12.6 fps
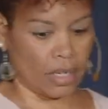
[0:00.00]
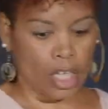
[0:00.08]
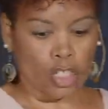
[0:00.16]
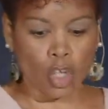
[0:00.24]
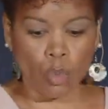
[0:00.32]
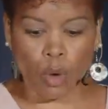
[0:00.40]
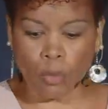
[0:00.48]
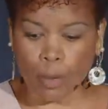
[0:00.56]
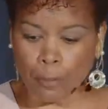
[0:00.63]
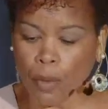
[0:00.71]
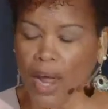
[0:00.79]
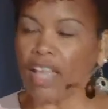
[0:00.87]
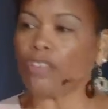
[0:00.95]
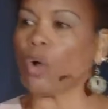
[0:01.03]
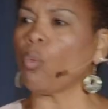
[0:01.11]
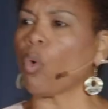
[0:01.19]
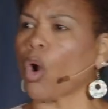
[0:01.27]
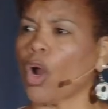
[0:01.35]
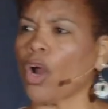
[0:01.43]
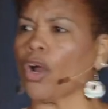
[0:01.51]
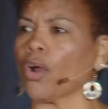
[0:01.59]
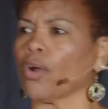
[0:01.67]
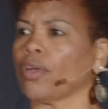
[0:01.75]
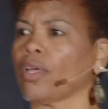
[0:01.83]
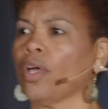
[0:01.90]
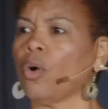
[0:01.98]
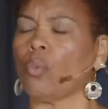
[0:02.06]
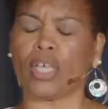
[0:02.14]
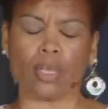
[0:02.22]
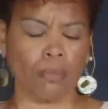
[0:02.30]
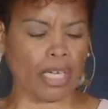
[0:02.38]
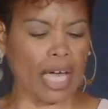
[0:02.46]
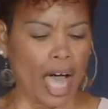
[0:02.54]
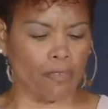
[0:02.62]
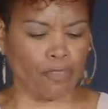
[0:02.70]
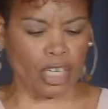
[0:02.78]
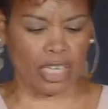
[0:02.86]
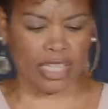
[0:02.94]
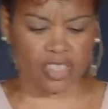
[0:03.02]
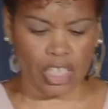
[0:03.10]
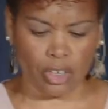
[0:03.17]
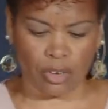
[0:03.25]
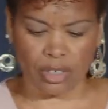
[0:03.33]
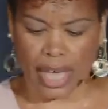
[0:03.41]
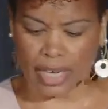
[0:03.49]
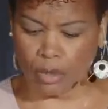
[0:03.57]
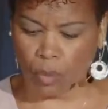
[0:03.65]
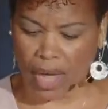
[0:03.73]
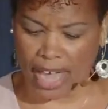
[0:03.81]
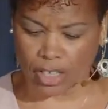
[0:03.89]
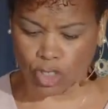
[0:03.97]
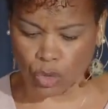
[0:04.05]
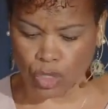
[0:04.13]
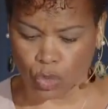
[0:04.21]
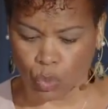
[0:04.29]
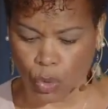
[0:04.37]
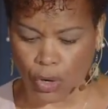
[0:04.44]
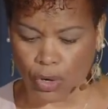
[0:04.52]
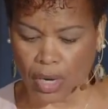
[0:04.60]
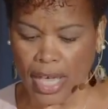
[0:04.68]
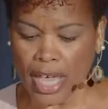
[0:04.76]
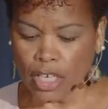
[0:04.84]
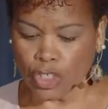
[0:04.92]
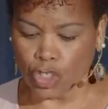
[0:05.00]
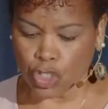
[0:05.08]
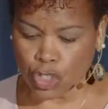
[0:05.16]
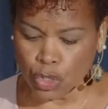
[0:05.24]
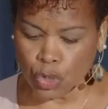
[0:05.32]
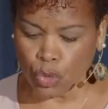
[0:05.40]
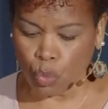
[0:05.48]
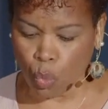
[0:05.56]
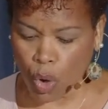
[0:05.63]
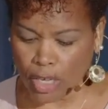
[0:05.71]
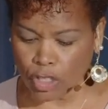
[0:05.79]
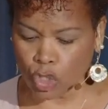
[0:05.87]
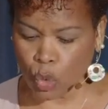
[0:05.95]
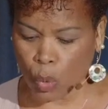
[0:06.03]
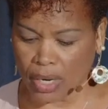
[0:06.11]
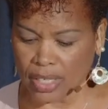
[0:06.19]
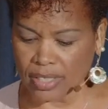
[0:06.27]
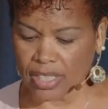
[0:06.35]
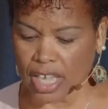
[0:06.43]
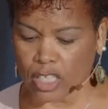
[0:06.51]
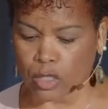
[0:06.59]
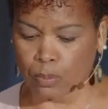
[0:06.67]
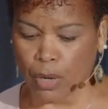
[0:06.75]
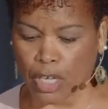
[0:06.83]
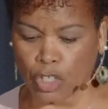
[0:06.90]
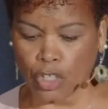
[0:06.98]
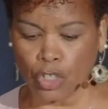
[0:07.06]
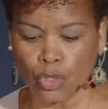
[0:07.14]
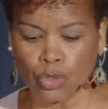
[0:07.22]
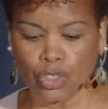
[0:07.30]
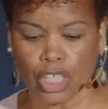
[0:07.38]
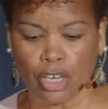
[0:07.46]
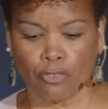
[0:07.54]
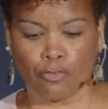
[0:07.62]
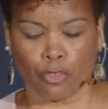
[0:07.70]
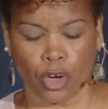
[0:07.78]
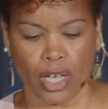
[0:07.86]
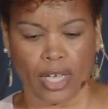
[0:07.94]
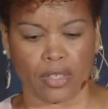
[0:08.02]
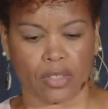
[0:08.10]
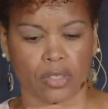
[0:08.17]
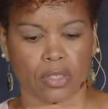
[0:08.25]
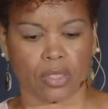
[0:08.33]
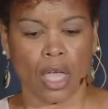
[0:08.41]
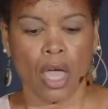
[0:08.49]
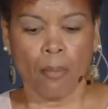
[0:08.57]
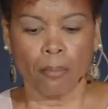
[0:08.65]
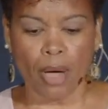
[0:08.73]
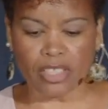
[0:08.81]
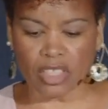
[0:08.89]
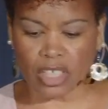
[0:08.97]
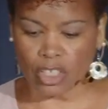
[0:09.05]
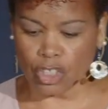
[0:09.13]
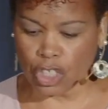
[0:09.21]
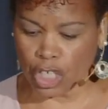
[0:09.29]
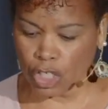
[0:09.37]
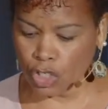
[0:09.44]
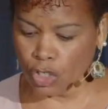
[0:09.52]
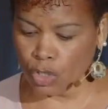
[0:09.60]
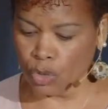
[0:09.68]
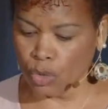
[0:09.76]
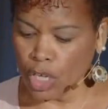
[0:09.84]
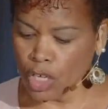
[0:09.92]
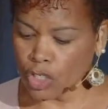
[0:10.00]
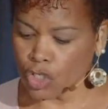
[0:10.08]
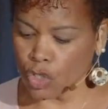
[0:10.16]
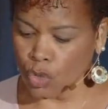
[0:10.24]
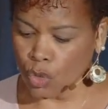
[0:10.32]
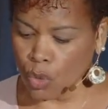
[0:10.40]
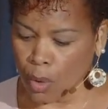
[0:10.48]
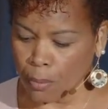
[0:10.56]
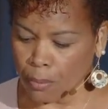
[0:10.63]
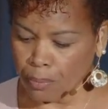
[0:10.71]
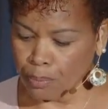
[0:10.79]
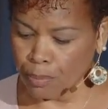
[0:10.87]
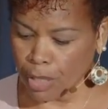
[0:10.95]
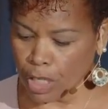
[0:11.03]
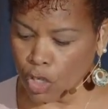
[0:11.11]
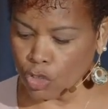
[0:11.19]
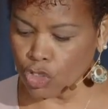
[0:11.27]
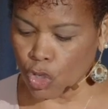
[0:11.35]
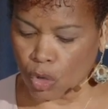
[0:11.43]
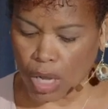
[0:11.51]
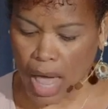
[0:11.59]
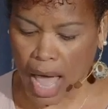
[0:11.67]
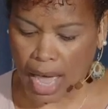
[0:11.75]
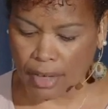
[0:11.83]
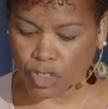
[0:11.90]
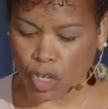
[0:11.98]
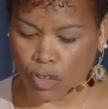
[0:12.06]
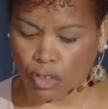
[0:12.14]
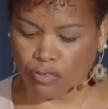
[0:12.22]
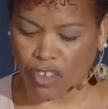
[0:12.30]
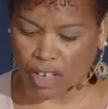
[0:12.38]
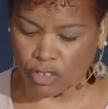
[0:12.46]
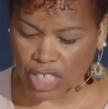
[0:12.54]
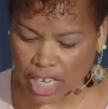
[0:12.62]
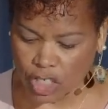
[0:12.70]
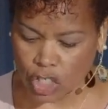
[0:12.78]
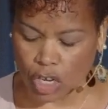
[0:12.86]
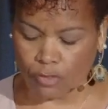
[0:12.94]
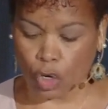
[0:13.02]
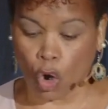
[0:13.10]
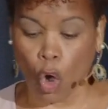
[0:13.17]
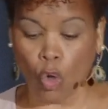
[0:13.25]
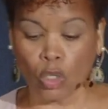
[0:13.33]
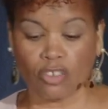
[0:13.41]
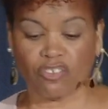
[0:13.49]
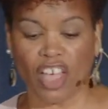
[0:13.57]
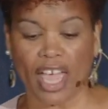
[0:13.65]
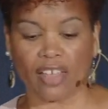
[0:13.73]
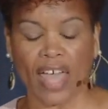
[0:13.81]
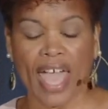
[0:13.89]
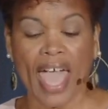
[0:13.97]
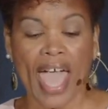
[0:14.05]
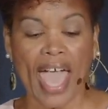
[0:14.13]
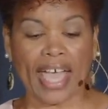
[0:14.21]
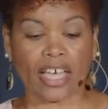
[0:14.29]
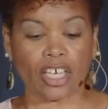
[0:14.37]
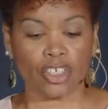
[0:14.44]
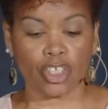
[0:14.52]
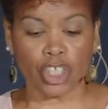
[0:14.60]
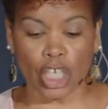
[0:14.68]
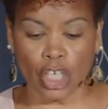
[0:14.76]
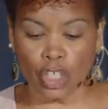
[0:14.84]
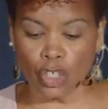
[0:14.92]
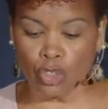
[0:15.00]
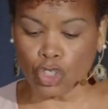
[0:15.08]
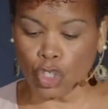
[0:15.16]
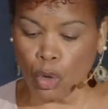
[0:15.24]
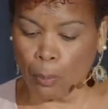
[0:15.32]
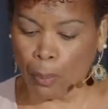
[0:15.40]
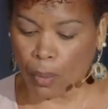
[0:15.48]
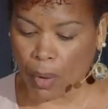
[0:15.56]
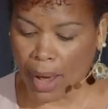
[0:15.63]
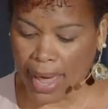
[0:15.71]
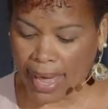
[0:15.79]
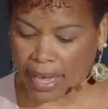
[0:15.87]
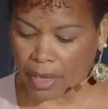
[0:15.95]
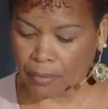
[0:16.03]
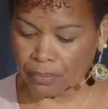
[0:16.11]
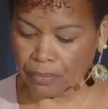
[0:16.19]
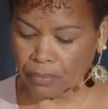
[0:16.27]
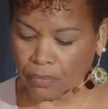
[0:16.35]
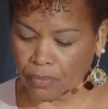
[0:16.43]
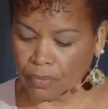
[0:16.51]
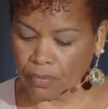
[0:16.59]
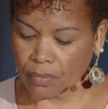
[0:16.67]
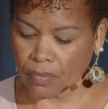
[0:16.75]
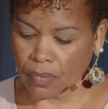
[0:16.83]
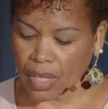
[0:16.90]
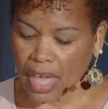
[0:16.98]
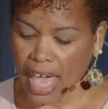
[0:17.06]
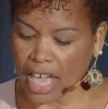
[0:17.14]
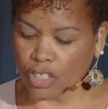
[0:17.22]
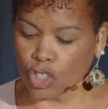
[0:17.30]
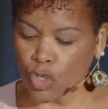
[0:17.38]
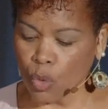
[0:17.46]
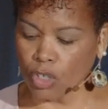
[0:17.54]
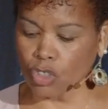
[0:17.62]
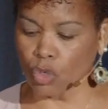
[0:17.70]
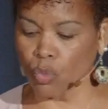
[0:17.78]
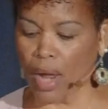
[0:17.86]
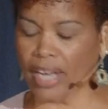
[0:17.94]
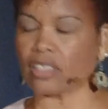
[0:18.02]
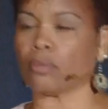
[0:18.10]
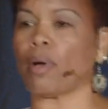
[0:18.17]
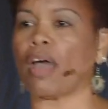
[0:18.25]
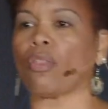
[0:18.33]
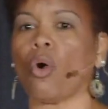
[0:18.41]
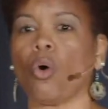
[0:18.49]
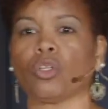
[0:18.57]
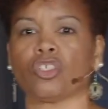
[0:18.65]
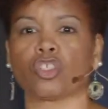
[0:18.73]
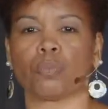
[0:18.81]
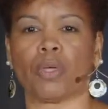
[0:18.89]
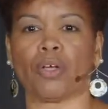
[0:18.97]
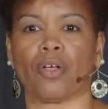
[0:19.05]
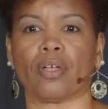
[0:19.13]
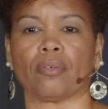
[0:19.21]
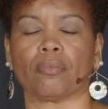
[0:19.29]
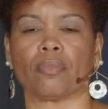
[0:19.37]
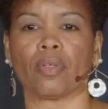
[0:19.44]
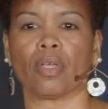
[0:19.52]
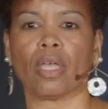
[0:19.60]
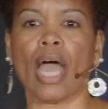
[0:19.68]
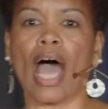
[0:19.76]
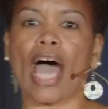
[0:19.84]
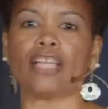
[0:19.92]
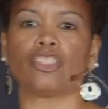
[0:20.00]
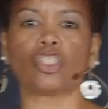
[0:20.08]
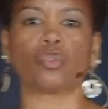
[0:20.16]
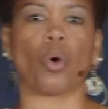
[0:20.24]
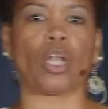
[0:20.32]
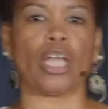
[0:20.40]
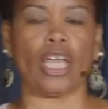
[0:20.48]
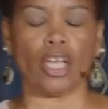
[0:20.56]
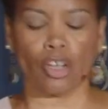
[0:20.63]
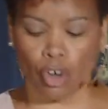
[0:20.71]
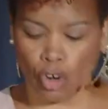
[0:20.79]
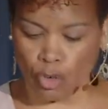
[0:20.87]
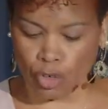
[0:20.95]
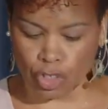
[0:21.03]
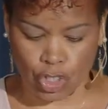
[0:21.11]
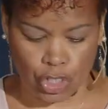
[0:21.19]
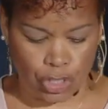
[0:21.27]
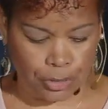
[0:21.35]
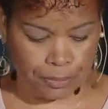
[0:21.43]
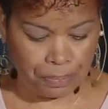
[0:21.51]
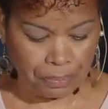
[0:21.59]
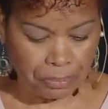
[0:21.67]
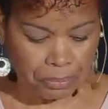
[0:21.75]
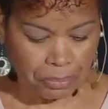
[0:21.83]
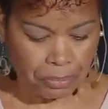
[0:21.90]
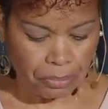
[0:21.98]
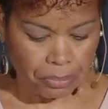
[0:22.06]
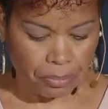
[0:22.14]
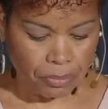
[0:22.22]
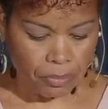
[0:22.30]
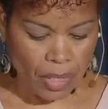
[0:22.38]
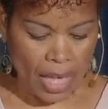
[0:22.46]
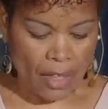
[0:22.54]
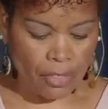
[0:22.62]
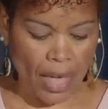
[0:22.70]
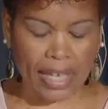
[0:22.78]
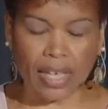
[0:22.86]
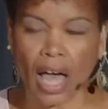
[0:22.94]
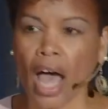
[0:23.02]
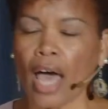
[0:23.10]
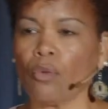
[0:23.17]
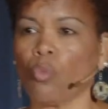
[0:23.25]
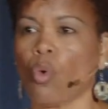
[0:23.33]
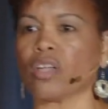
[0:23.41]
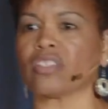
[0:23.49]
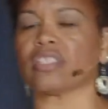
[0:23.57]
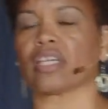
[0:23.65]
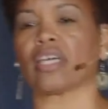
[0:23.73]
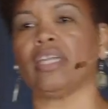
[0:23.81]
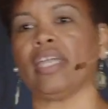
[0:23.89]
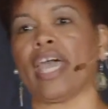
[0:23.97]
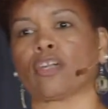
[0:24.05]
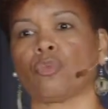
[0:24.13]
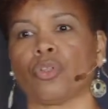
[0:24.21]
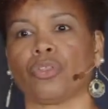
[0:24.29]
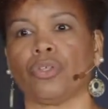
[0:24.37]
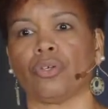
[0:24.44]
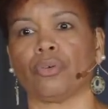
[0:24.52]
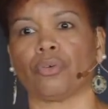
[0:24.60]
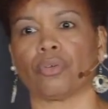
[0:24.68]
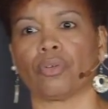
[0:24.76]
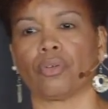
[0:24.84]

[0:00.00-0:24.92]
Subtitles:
So when we pray the word, we can be confident he's hearing that. He will answer his word. Jude 1:20 says, but you, dear friends, must continue to build your lives on the foundation of your holy faith and continue to pray as you are directed by the Holy Spirit. I just want to encourage you that God wants to connect with you.